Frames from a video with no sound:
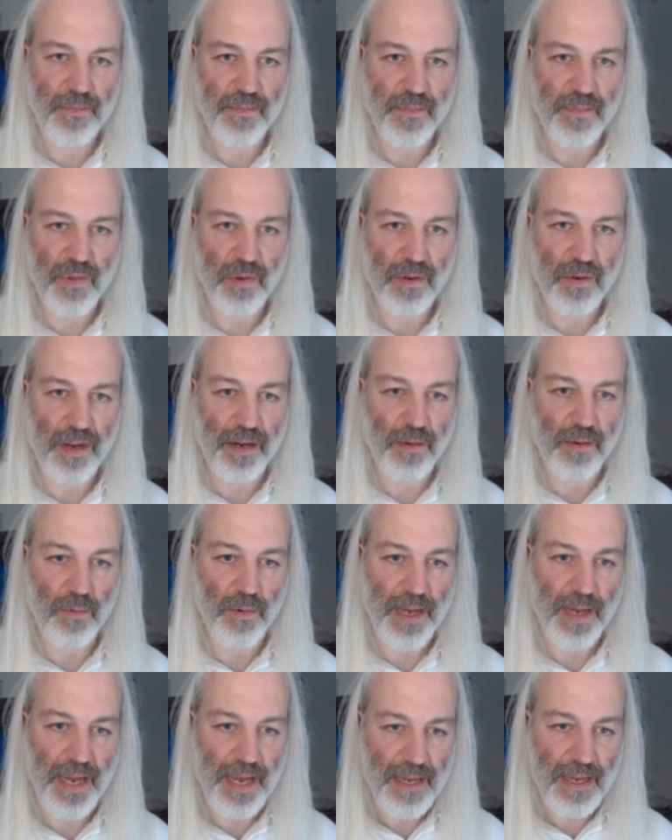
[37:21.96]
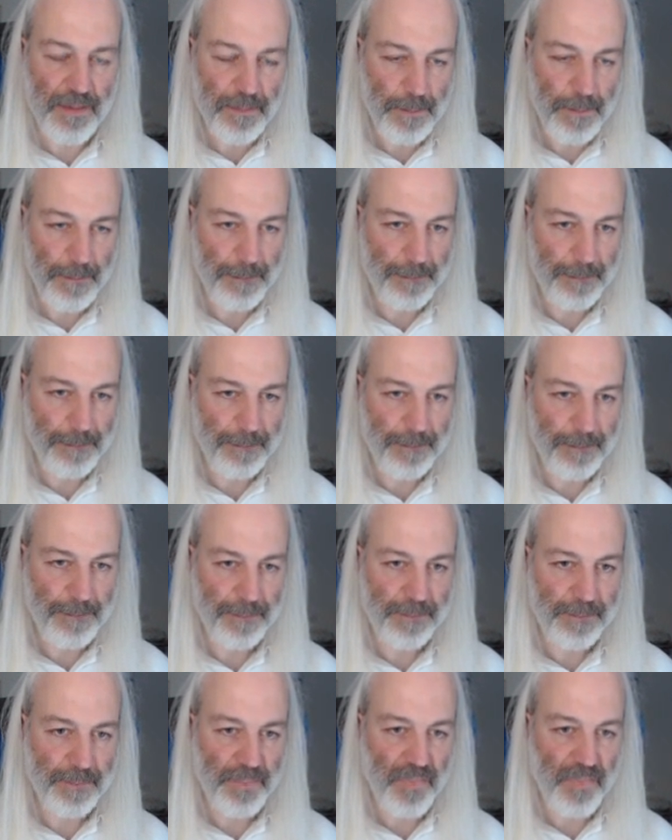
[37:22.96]
cut away,
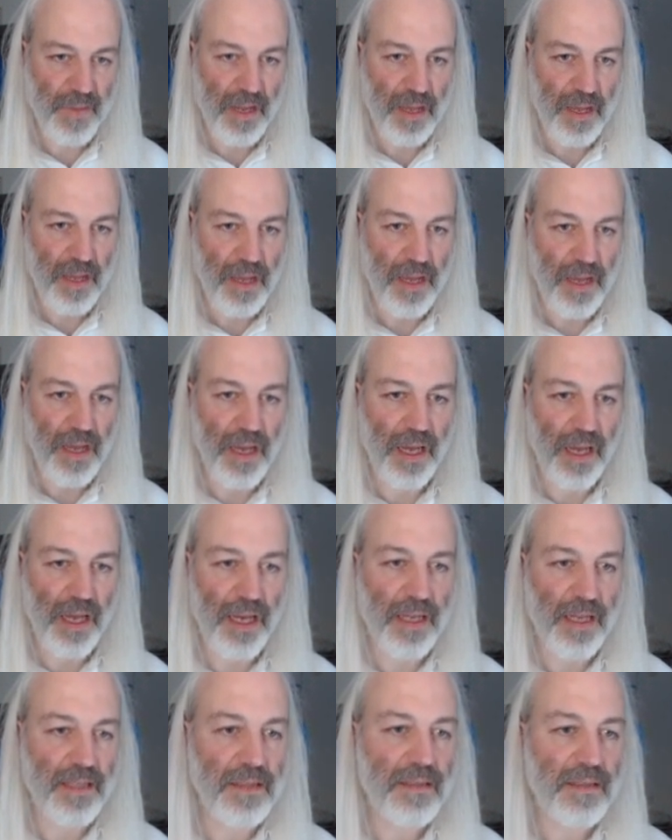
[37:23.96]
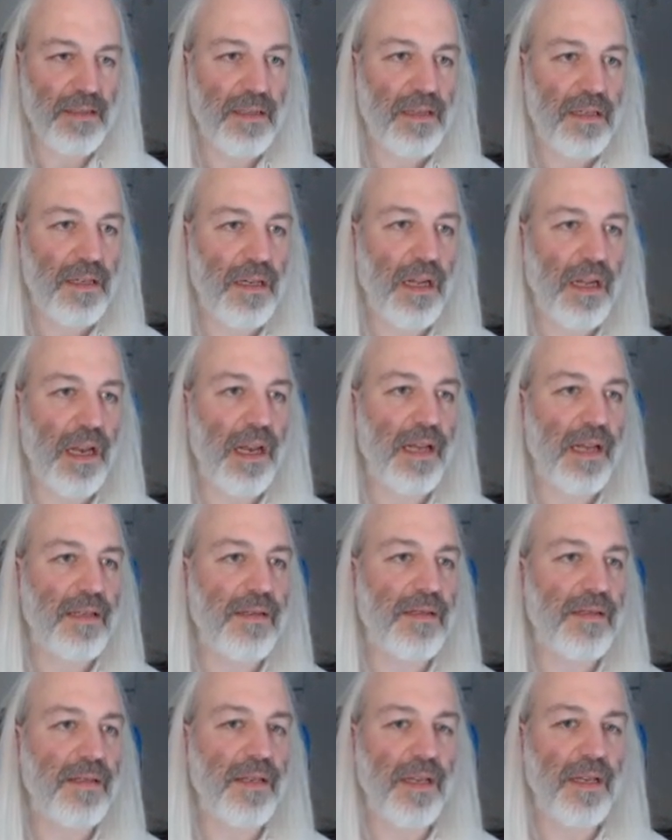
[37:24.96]
and let's
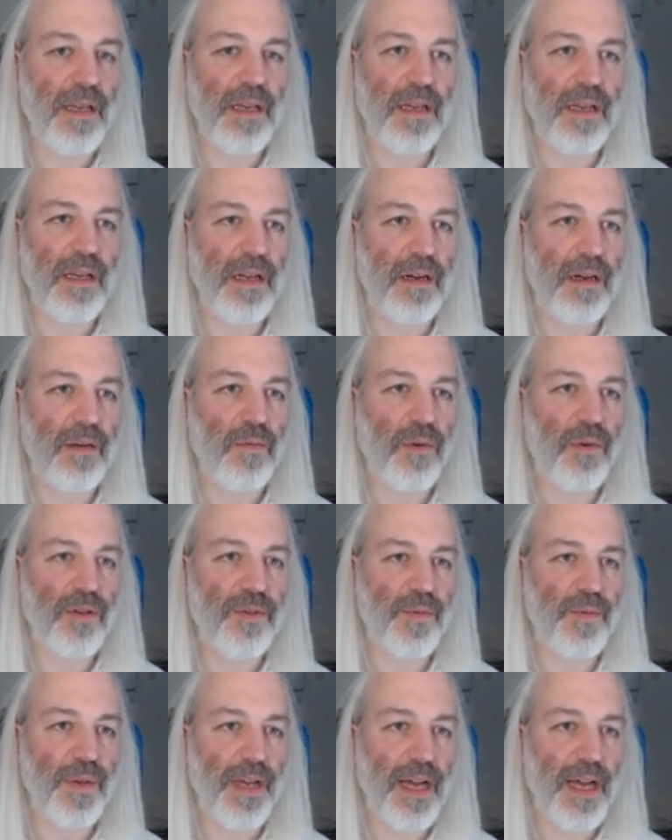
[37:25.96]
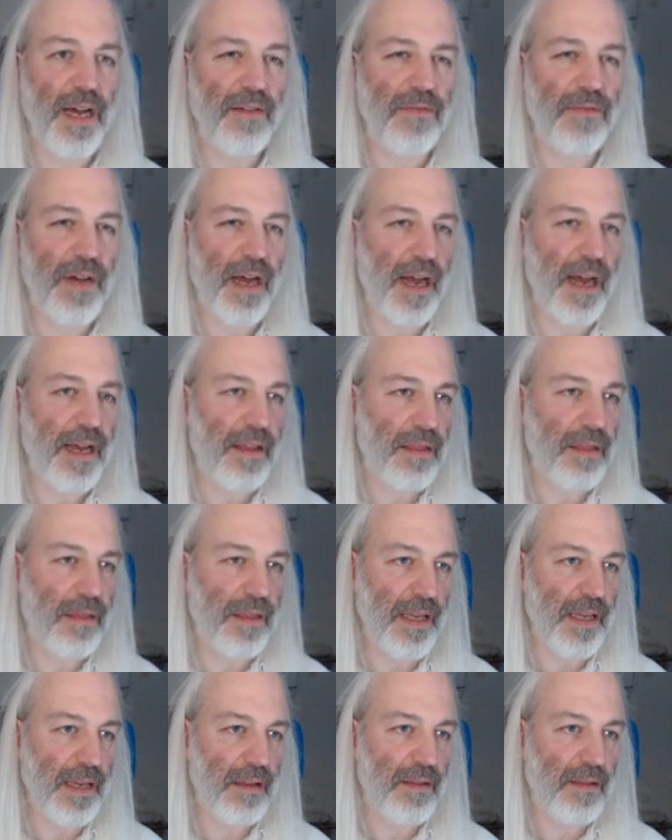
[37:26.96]
see here what we have. I
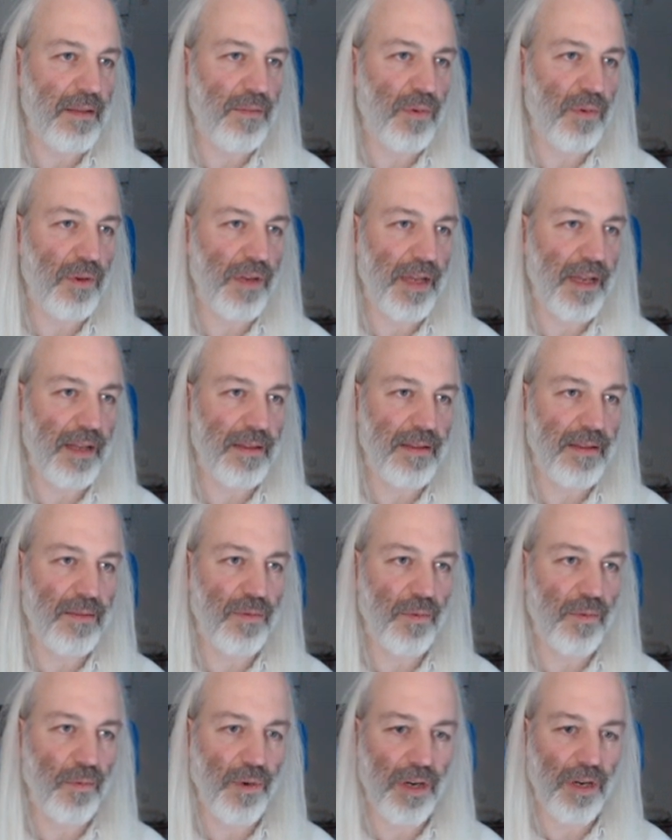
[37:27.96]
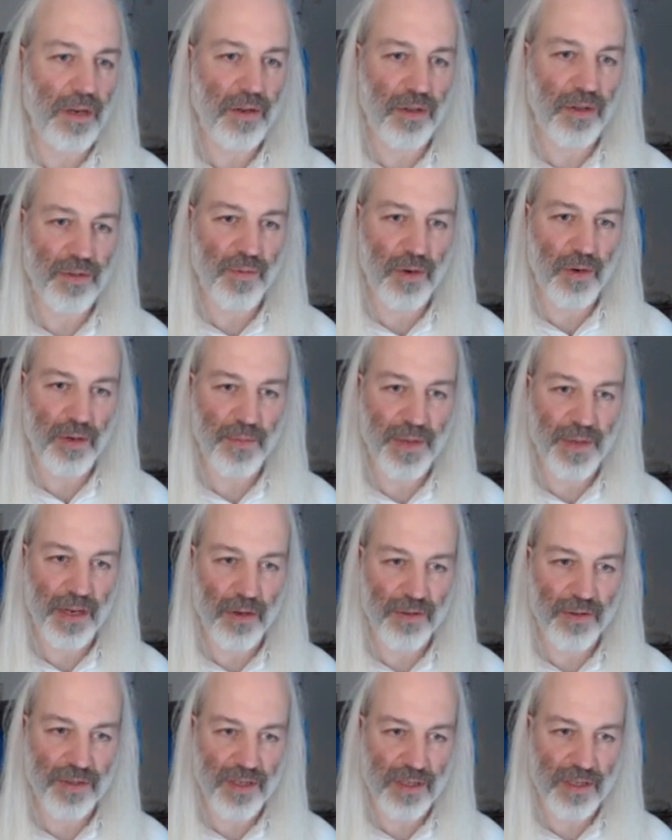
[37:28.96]
think the boolean will not work
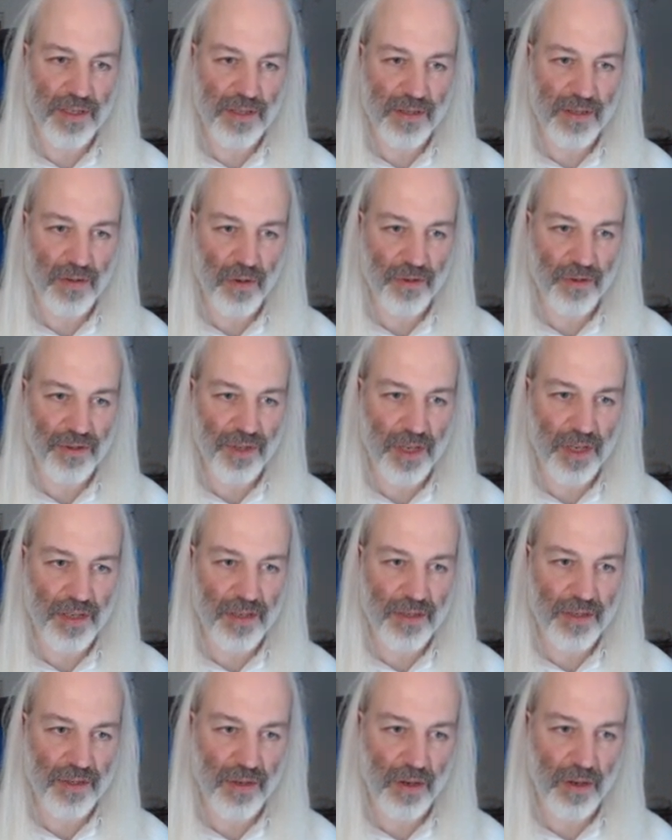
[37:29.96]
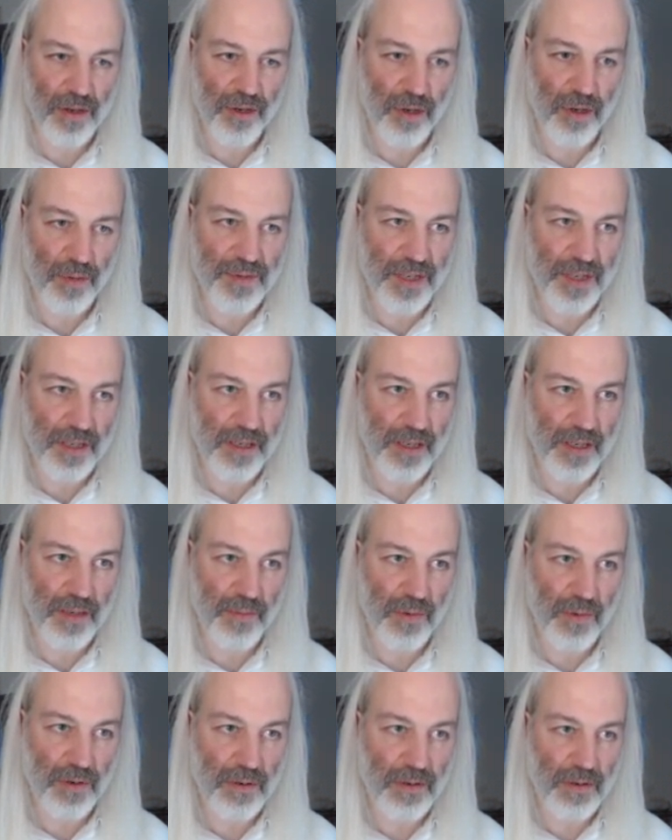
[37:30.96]
because this is not a solid object
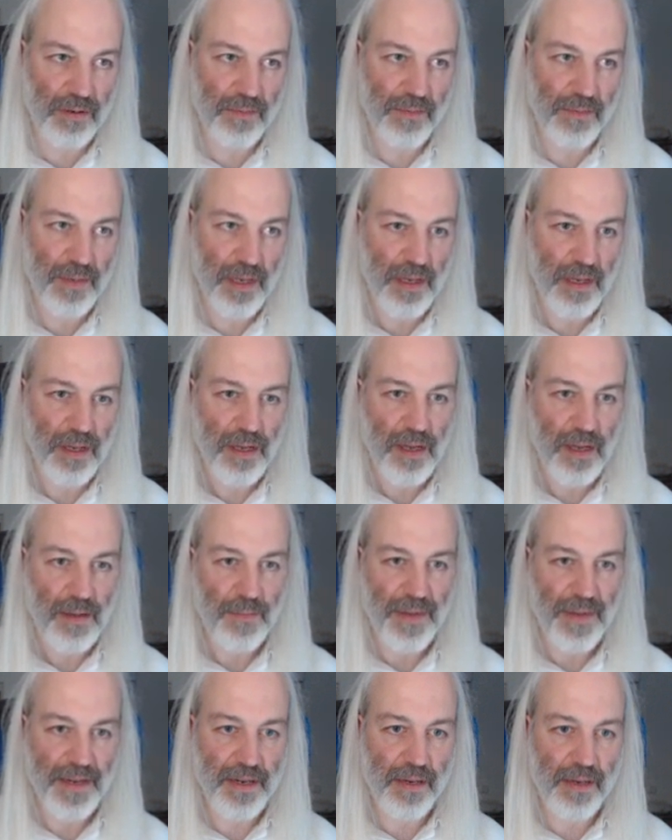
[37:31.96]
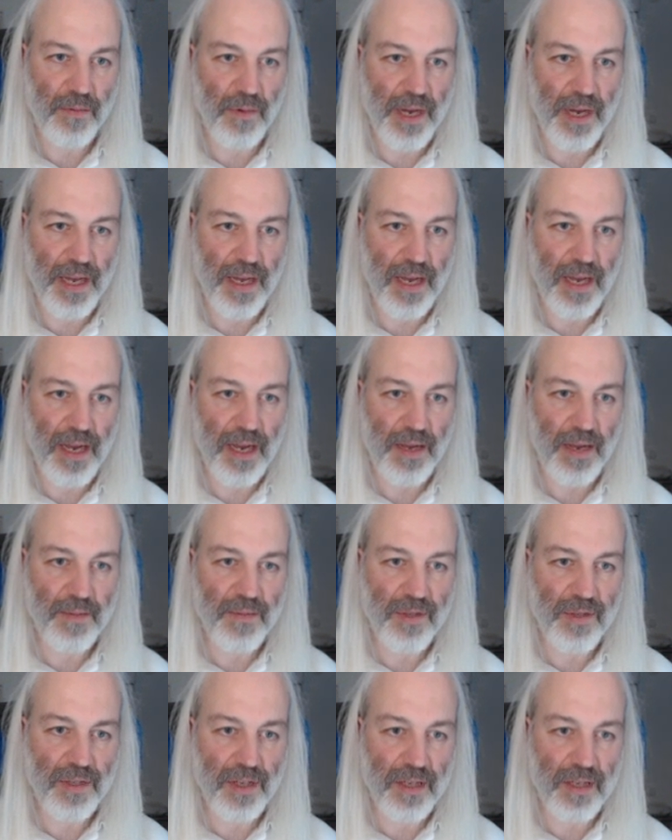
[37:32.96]
anymore, but anyway,
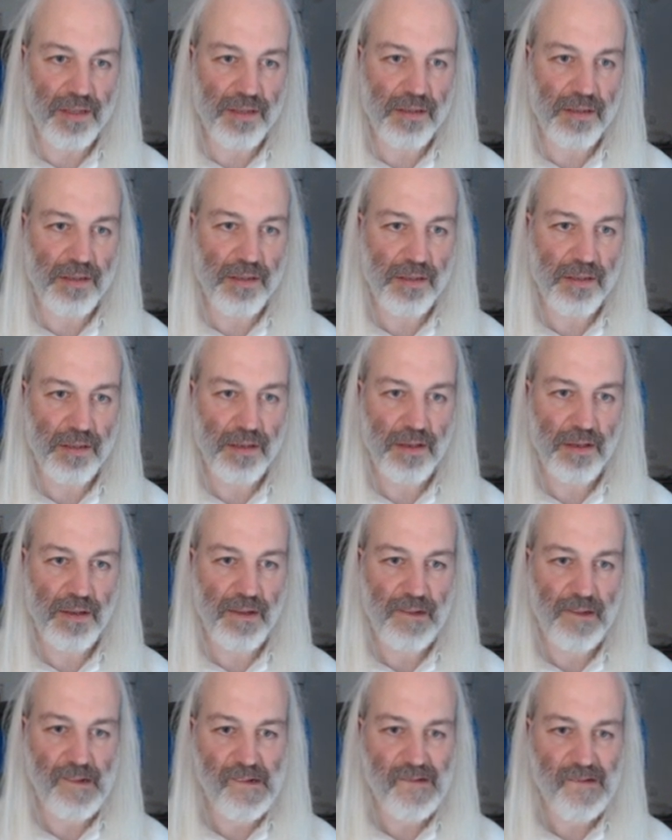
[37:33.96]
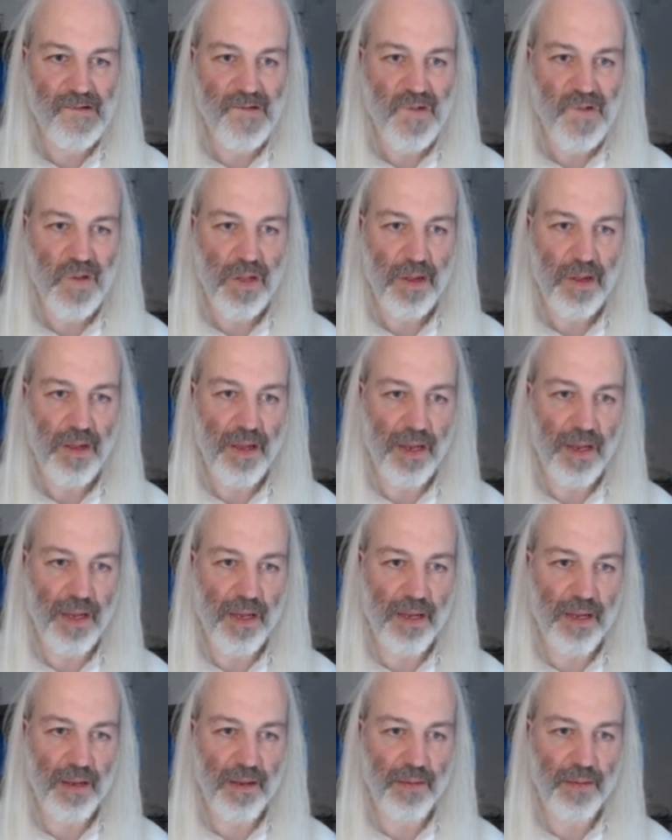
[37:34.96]
I'm just
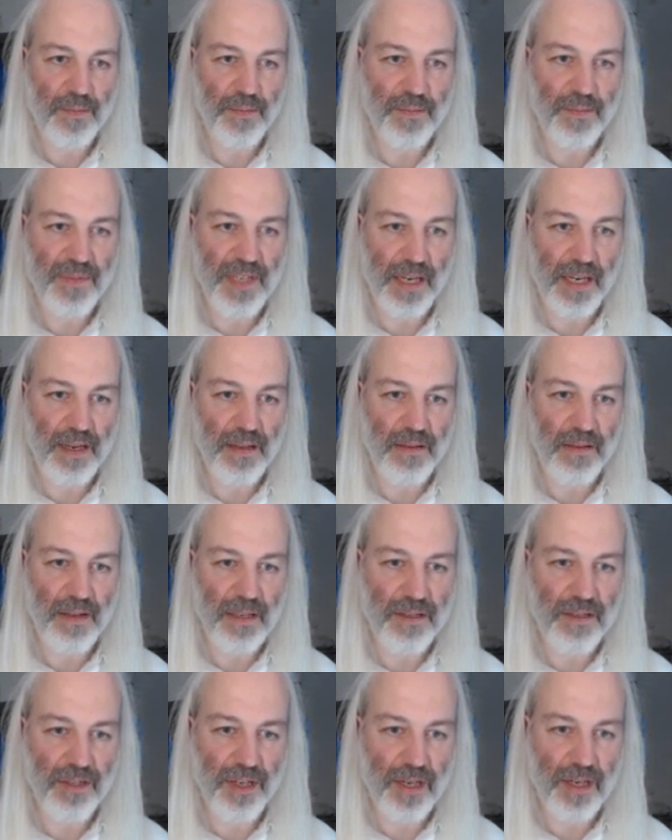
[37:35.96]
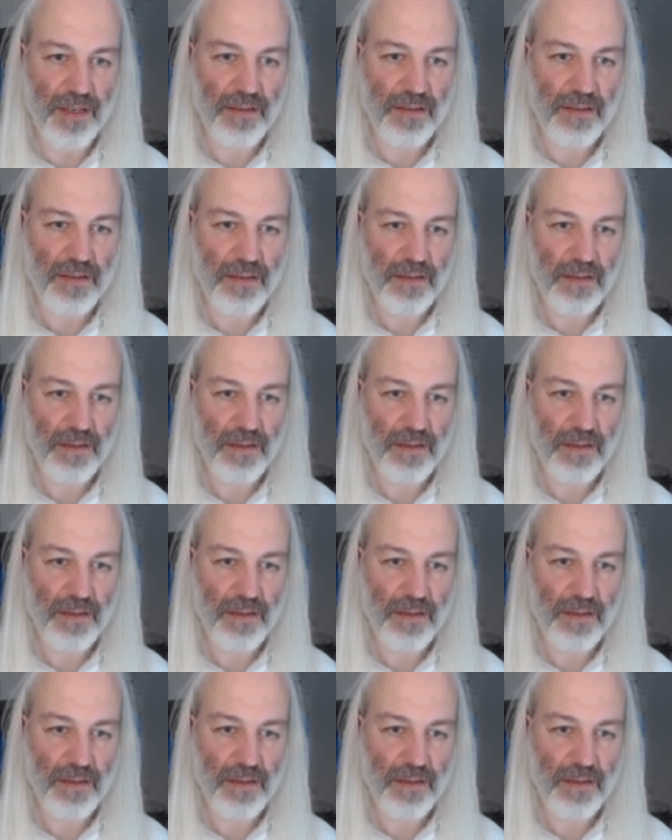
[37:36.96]
taking the chance.